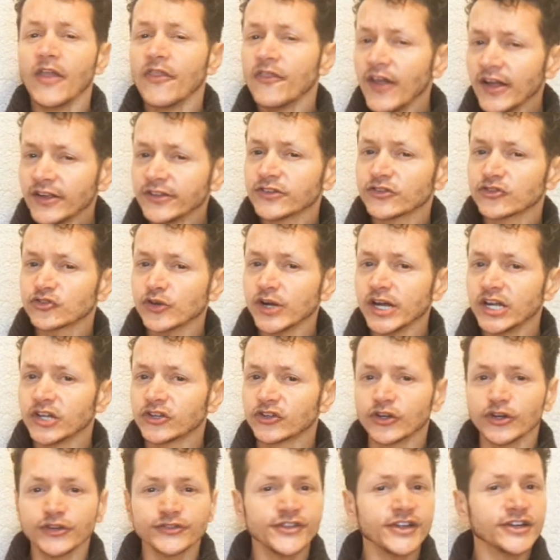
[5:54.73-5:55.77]
that's strange
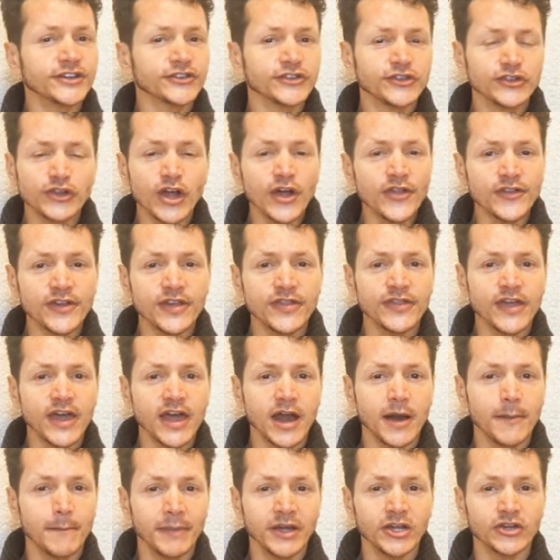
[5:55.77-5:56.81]
because there's nothing there
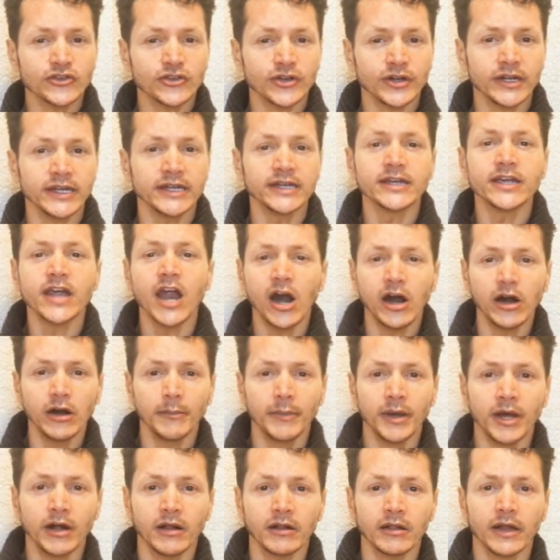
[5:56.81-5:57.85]
mentioning
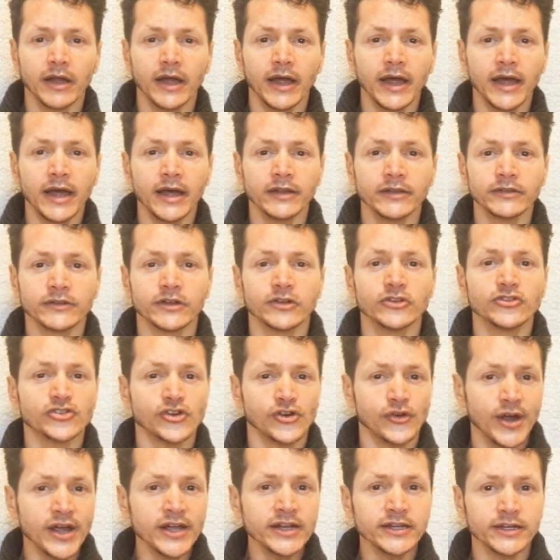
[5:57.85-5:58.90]
caramel and
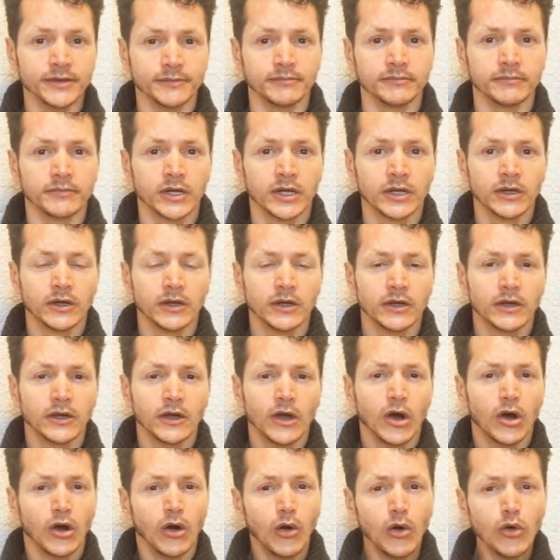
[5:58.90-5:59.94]
geranium.
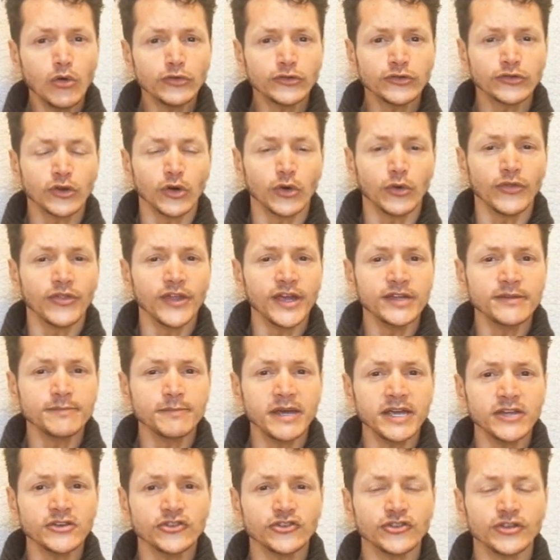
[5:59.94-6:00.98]
Also, they
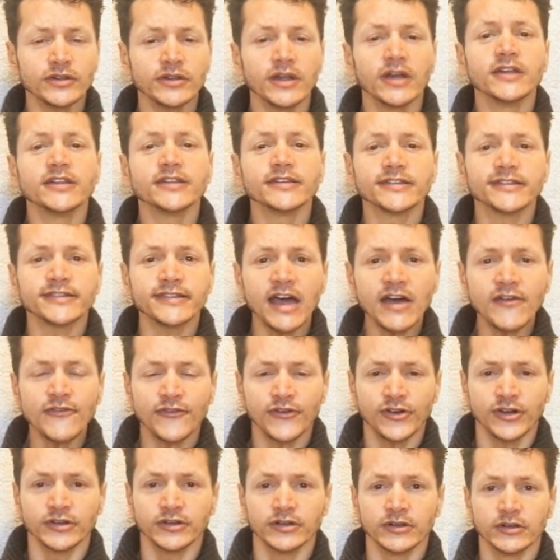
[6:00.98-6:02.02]
mentioned
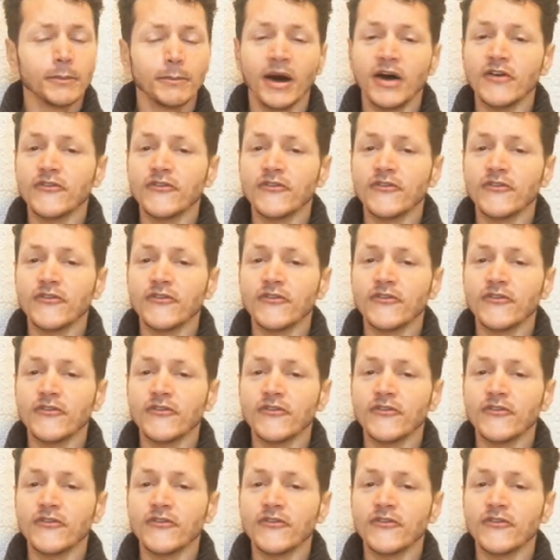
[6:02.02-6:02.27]
saffron, but